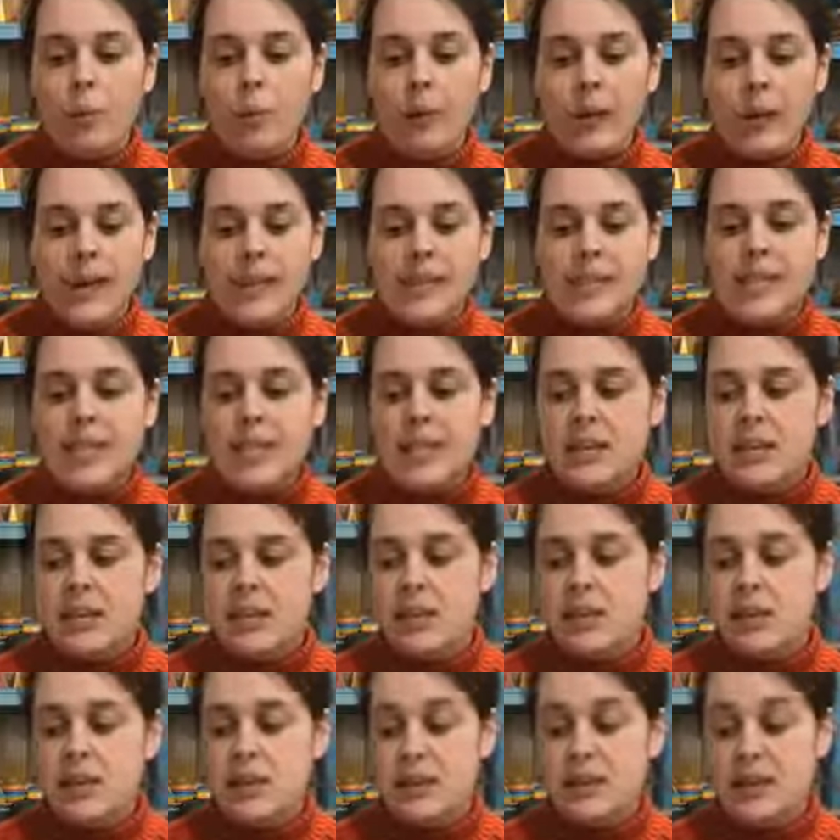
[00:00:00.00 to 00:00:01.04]
What I tend to
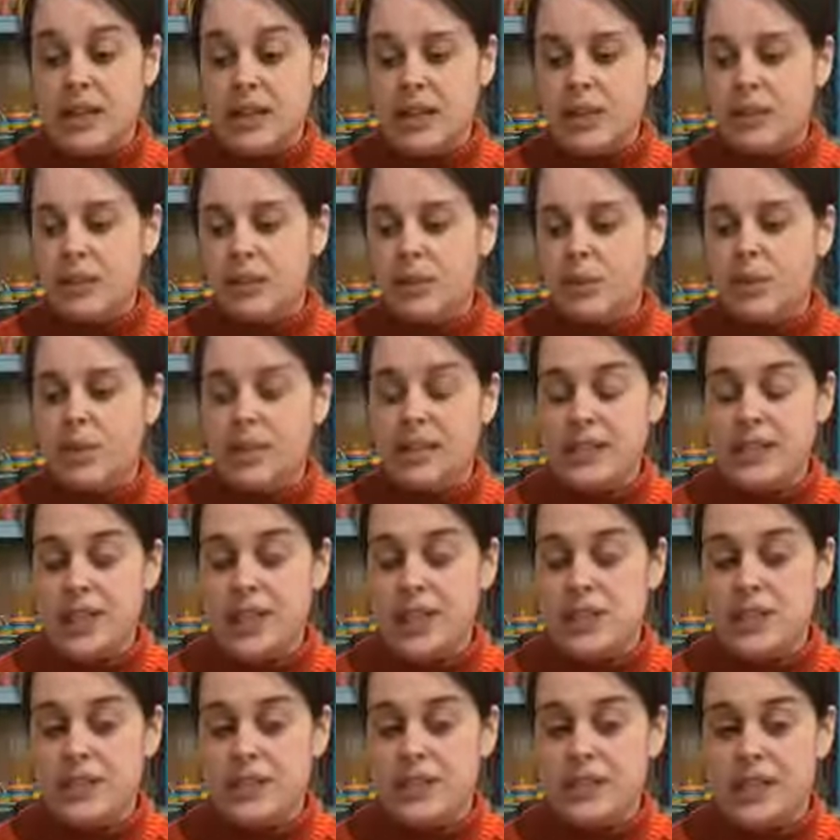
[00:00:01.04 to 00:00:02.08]
use these for is I
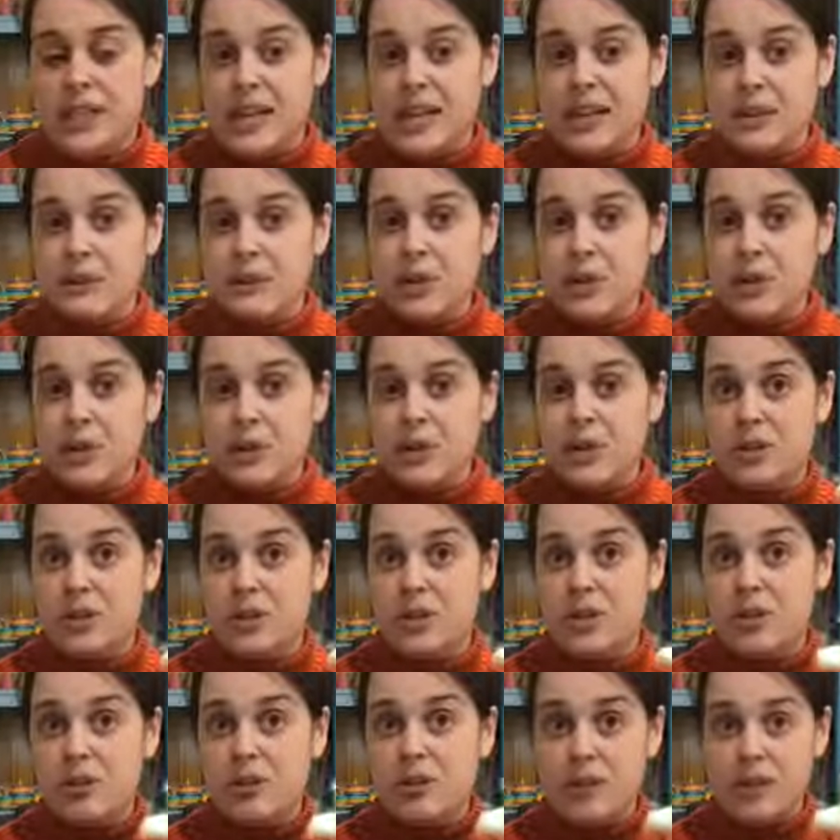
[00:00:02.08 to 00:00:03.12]
use these because
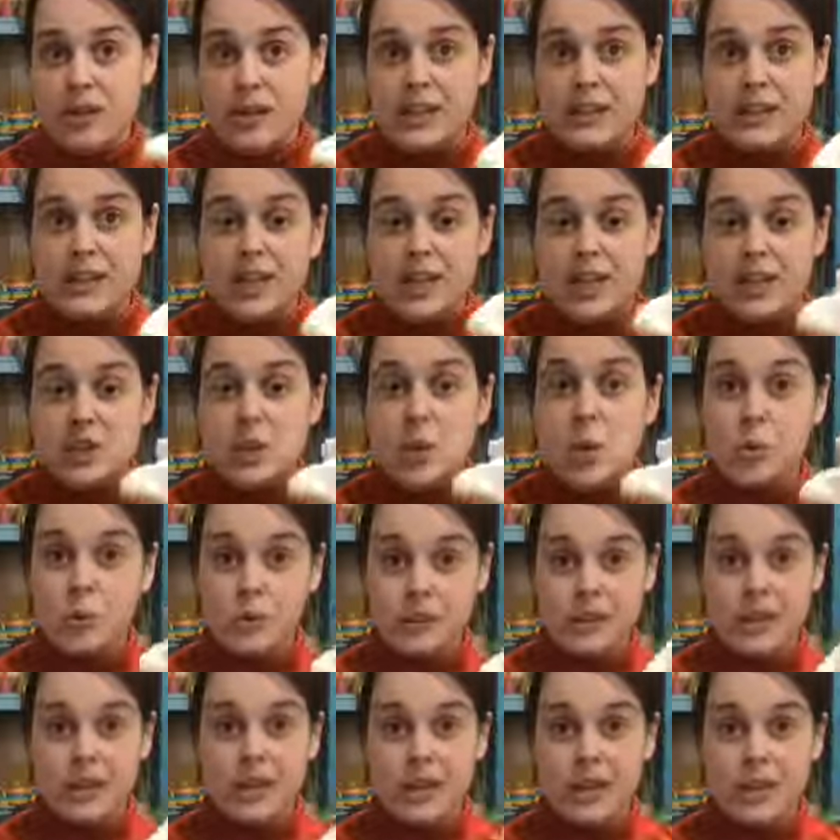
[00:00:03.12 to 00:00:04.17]
they're great at
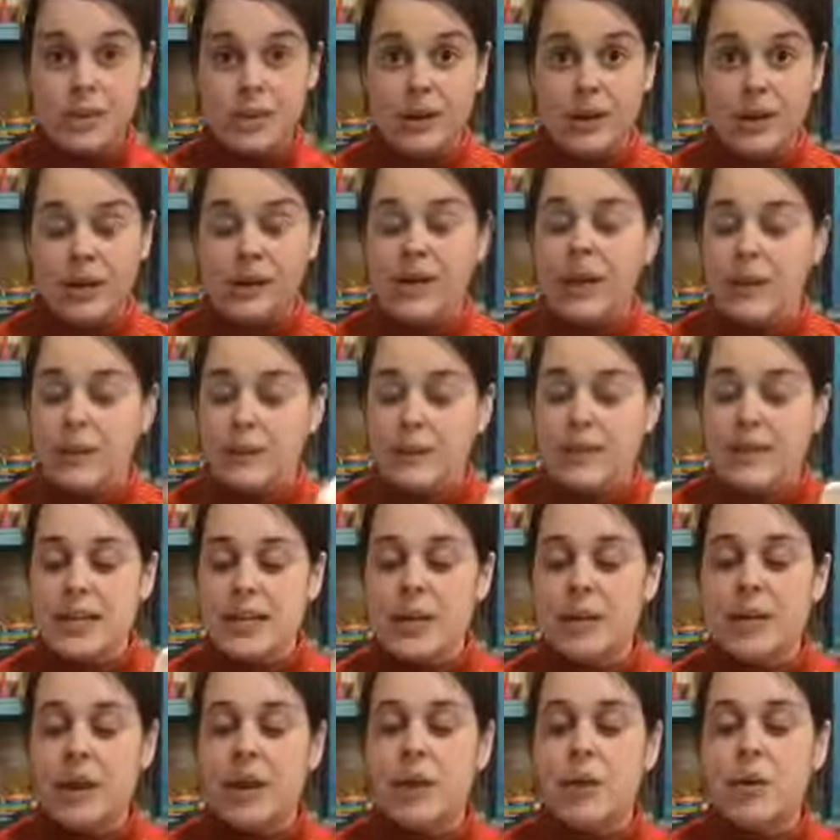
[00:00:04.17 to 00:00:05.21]
holding the liquid in, like I was saying
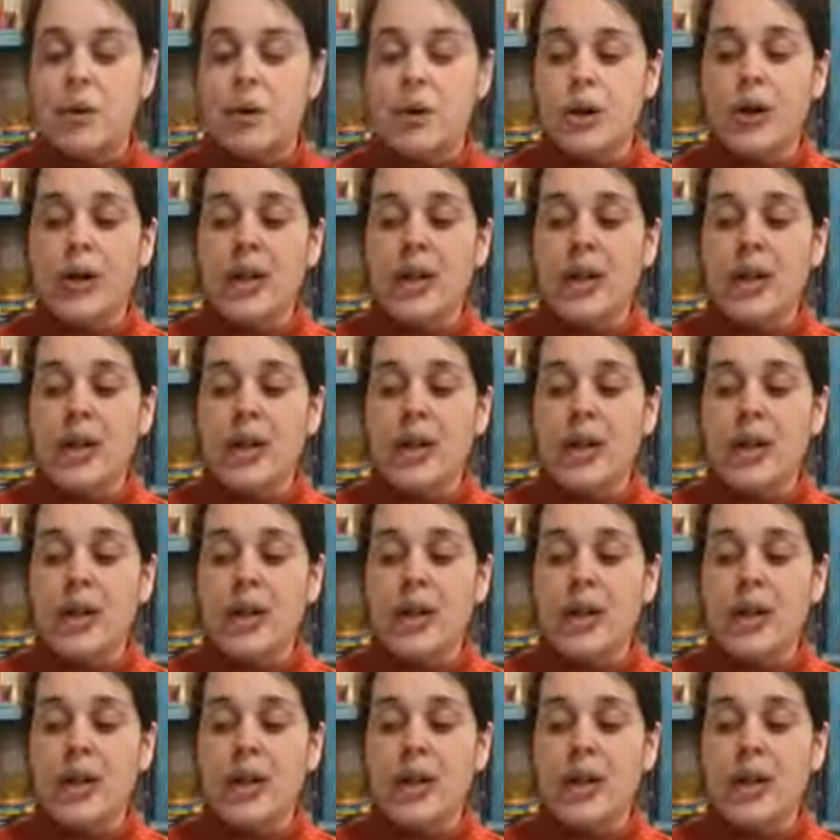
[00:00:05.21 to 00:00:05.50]
earlier on.